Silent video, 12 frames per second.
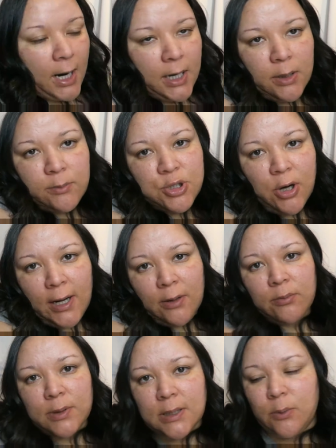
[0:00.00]
I am trying
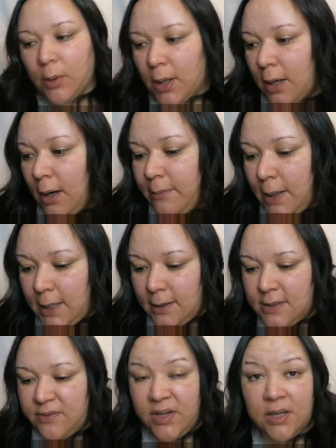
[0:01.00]
to really work on
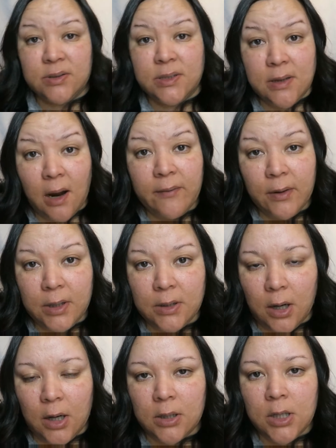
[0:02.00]
making these videos not very
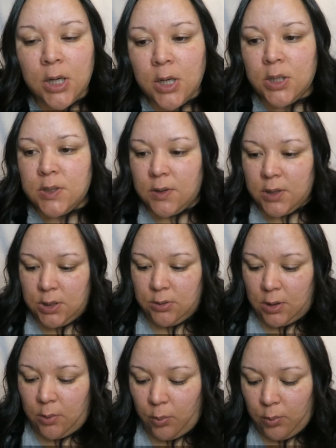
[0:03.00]
long so that
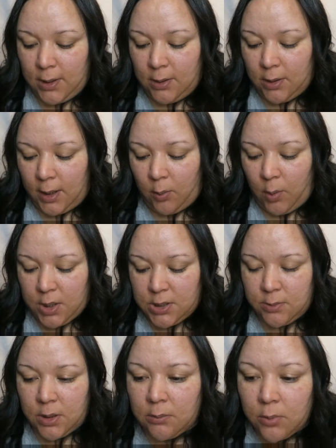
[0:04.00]
you can
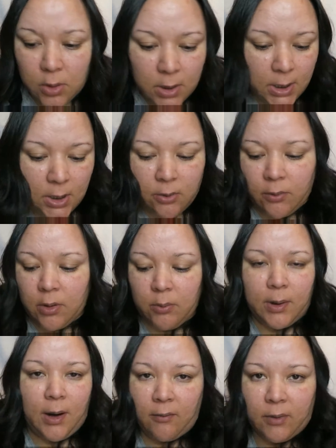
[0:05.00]
watch them in the morning or
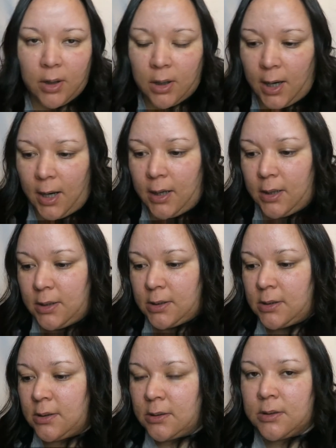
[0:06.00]
whatever
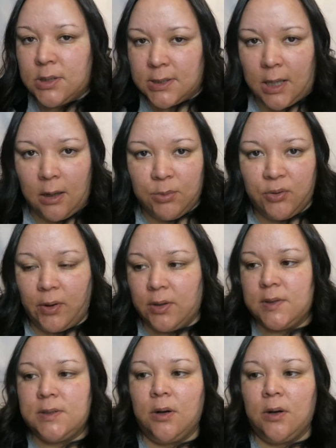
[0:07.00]
and just get a move on.